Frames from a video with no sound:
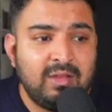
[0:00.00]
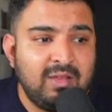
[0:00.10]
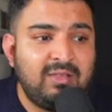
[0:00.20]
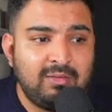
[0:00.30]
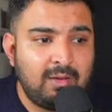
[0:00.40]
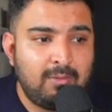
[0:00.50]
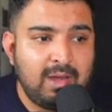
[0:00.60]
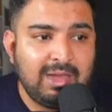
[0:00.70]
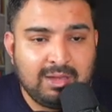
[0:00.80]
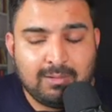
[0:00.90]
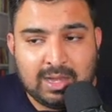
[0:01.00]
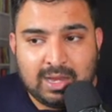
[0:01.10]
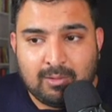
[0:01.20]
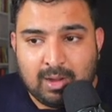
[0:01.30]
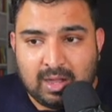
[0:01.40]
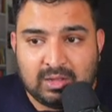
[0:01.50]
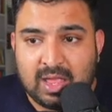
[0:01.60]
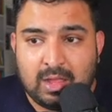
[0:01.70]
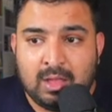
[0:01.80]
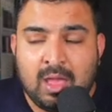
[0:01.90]
This is a really, really great
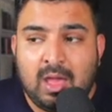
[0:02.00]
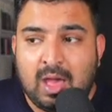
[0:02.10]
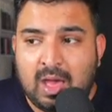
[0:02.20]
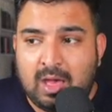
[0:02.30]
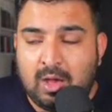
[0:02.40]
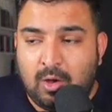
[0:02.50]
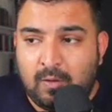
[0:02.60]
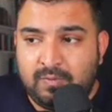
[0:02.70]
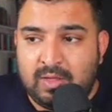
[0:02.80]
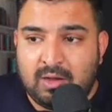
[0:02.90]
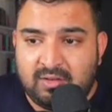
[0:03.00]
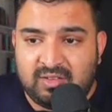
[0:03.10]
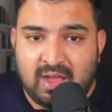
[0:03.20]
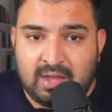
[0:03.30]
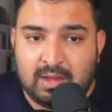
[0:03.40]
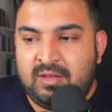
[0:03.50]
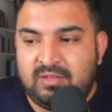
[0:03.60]
thing on their side.